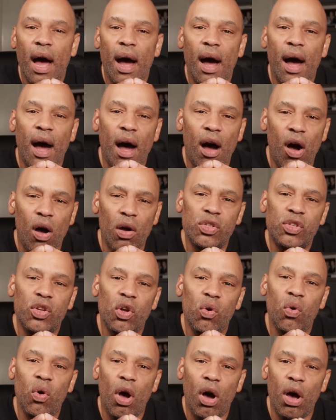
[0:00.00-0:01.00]
Uh,
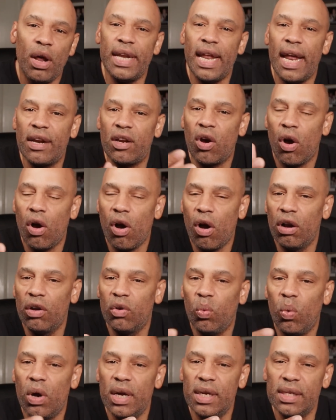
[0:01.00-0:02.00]
also on that card
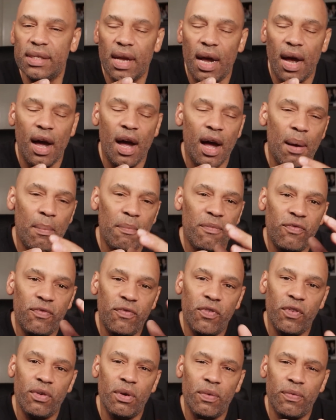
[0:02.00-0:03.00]
was um,
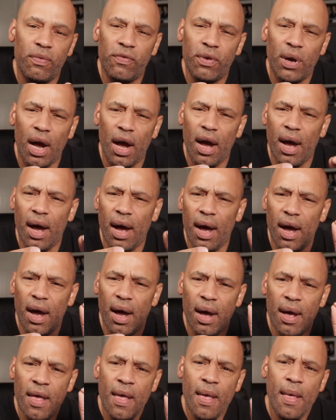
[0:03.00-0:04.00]

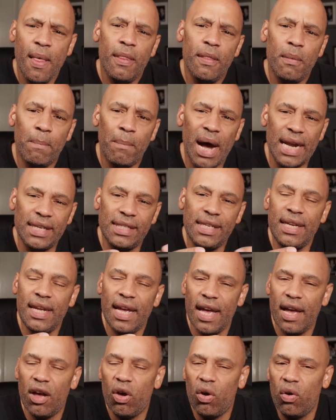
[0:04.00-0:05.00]
uh,
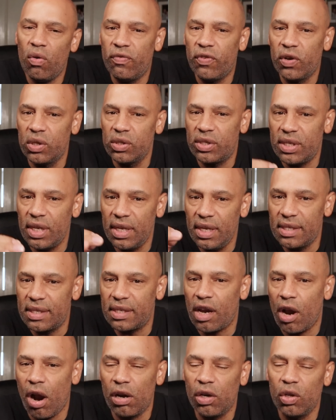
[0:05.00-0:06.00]
Montiel versus
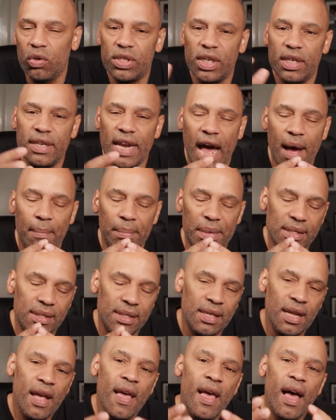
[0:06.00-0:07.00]
Carlos Adamas.